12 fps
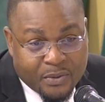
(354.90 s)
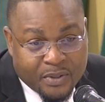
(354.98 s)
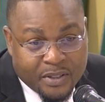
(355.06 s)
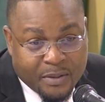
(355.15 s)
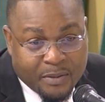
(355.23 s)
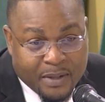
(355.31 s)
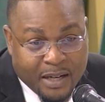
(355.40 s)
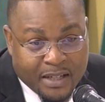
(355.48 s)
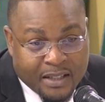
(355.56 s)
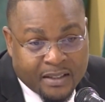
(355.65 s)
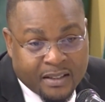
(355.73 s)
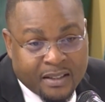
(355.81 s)
their planning,
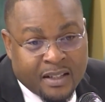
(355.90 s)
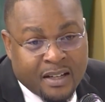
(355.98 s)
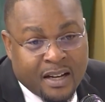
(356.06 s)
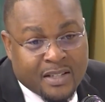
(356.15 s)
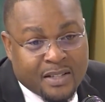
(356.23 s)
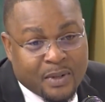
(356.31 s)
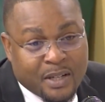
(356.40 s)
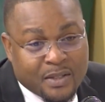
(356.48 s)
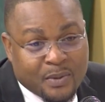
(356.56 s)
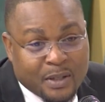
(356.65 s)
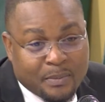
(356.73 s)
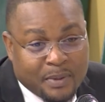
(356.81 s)
as well as what
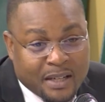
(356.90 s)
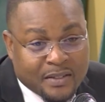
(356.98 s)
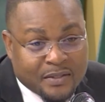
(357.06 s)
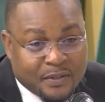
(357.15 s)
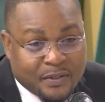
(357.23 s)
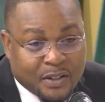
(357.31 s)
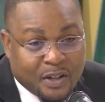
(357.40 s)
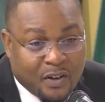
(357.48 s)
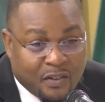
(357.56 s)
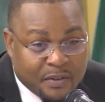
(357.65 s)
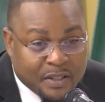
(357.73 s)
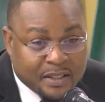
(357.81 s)
the plan for the
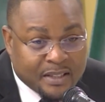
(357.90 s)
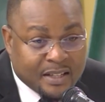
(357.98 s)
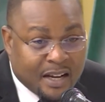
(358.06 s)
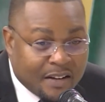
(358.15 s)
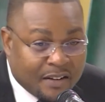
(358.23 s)
government is after